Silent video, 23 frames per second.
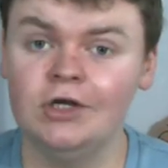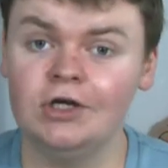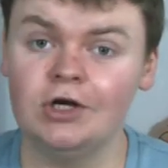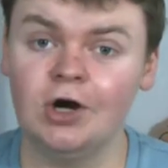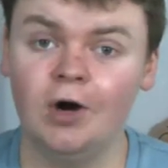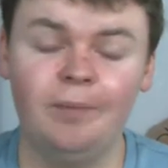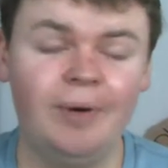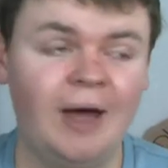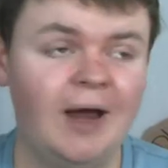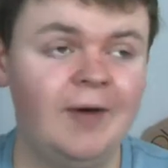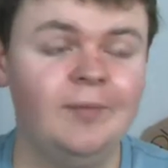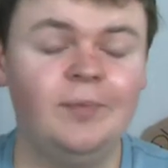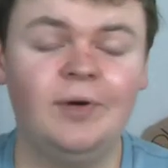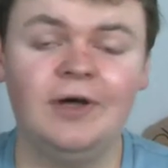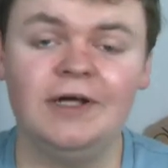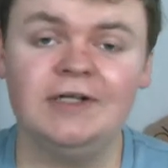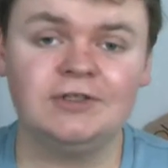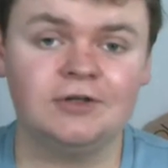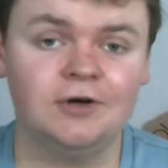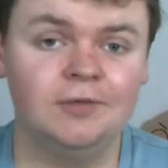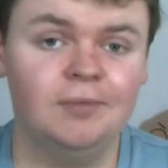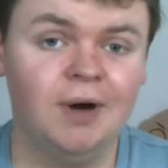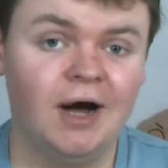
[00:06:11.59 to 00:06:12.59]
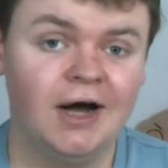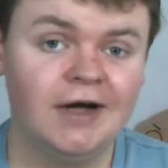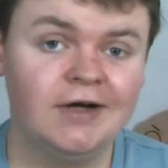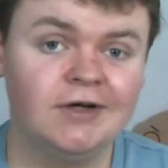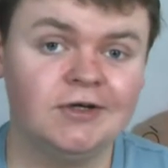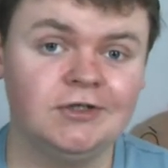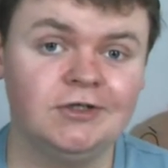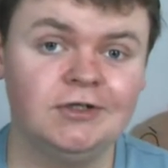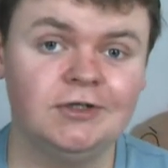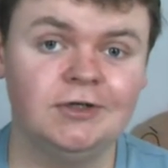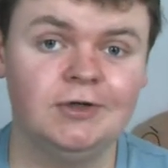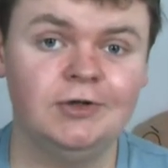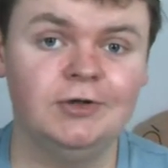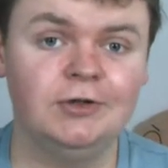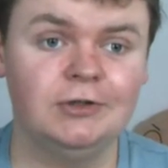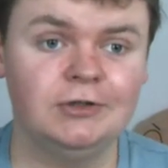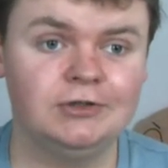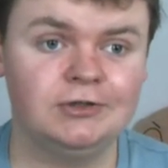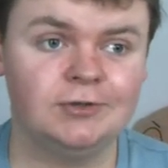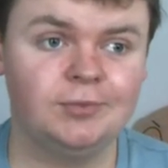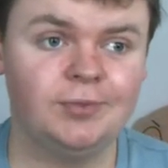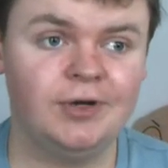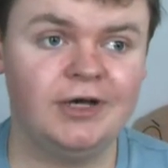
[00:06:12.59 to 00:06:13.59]
You got Ben, Peter and Michael, who
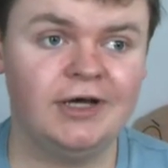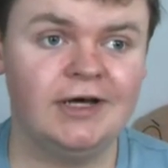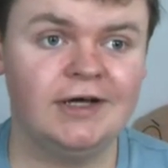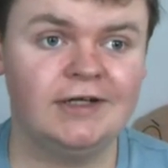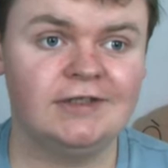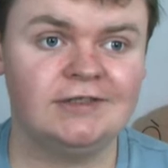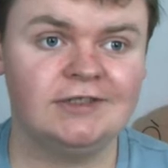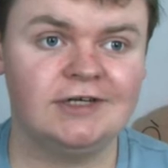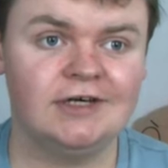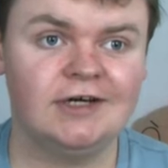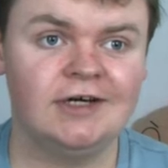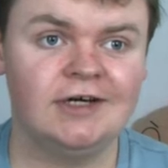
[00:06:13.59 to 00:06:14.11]
used to be at